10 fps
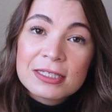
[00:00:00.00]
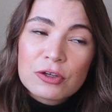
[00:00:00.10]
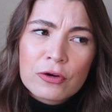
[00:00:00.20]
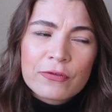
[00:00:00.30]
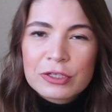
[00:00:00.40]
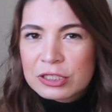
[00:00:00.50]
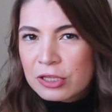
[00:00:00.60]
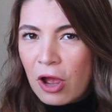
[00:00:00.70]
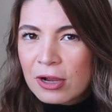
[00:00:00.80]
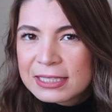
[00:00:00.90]
or for
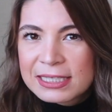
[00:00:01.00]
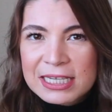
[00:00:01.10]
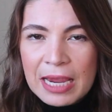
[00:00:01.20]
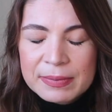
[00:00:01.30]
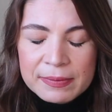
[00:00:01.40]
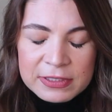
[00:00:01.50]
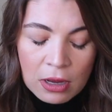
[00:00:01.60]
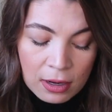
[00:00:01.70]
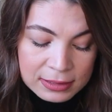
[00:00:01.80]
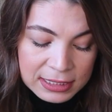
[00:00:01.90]
songs, the types of
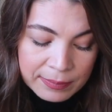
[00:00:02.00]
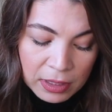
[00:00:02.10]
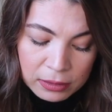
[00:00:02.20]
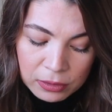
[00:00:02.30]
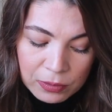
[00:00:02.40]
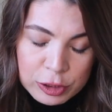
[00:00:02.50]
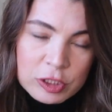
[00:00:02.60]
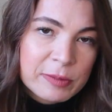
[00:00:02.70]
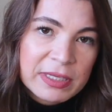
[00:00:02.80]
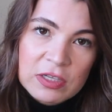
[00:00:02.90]
songs, I'm not going to go into
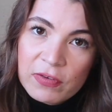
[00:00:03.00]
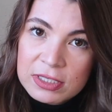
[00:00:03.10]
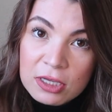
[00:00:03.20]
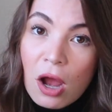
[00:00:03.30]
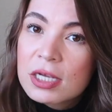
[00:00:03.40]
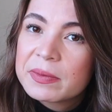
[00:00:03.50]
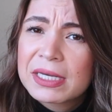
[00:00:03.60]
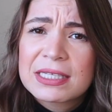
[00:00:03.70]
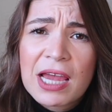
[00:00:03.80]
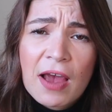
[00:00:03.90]
specific songs
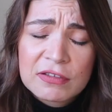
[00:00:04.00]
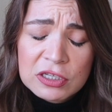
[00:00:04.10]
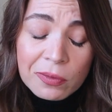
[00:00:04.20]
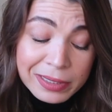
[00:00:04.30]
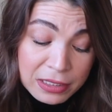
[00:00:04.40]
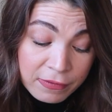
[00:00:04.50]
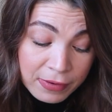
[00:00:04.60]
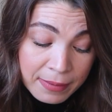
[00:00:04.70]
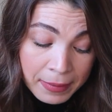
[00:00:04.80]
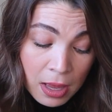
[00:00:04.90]
because I have so many of
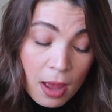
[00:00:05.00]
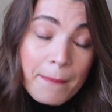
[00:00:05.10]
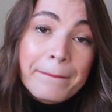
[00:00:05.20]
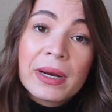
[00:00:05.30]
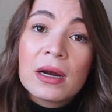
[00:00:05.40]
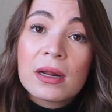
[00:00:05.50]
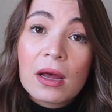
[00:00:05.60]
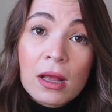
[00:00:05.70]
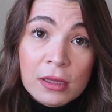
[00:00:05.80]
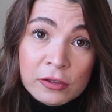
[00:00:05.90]
them. But
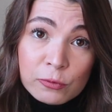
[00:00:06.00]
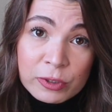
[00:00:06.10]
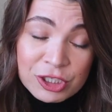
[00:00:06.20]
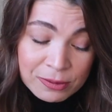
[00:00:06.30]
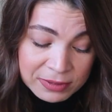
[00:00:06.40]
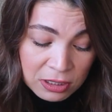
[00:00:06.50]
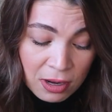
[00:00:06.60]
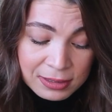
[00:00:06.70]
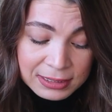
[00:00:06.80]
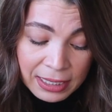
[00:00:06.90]
a lot of worship
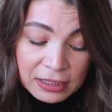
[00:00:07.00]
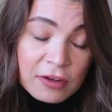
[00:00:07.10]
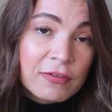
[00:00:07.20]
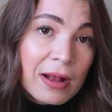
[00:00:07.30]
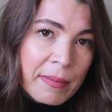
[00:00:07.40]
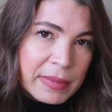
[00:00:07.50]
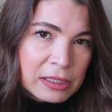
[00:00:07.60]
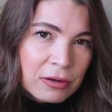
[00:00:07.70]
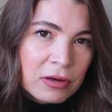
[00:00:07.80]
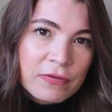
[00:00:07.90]
songs. I love
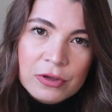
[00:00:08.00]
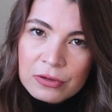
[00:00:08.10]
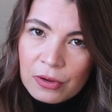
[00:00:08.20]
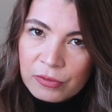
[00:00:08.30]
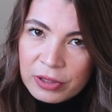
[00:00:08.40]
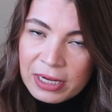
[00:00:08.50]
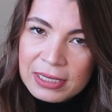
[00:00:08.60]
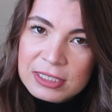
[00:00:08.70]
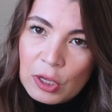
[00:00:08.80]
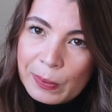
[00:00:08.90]
Camilo. If you don't know who that
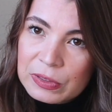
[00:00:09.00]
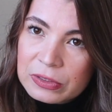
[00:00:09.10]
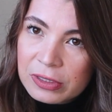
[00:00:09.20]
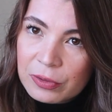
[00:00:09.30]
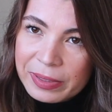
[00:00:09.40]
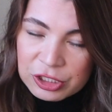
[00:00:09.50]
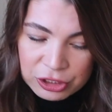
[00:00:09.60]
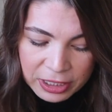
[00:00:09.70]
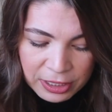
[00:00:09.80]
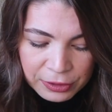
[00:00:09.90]
is, I'll post a little picture
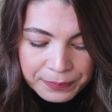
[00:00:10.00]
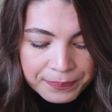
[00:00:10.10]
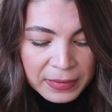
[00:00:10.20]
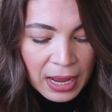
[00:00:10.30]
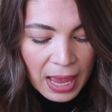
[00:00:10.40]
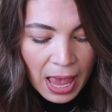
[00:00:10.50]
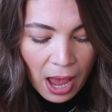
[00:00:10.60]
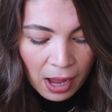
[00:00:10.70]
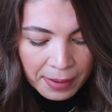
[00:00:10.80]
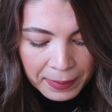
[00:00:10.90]
here.
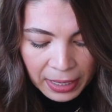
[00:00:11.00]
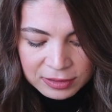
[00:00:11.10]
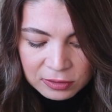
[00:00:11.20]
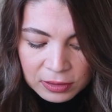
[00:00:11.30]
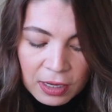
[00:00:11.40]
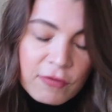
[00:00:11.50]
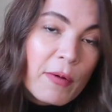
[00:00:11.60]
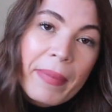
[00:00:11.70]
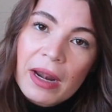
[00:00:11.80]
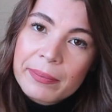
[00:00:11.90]
I also love
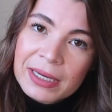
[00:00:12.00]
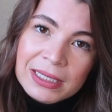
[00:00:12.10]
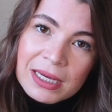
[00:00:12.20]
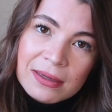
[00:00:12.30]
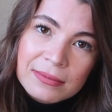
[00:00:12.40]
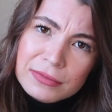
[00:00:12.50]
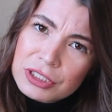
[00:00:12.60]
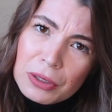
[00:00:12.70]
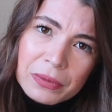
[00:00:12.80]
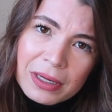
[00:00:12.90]
Bad Bunny.
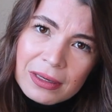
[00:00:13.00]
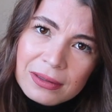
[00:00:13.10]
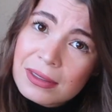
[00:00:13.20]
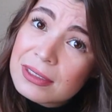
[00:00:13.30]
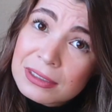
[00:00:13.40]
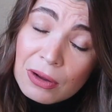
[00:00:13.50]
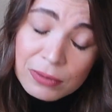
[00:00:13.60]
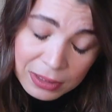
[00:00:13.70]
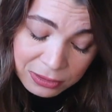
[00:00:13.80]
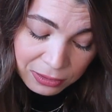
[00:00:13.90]
So good. He's so
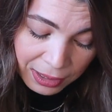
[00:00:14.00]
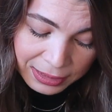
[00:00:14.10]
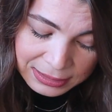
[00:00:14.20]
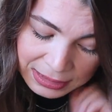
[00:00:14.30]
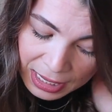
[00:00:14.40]
good, you guys.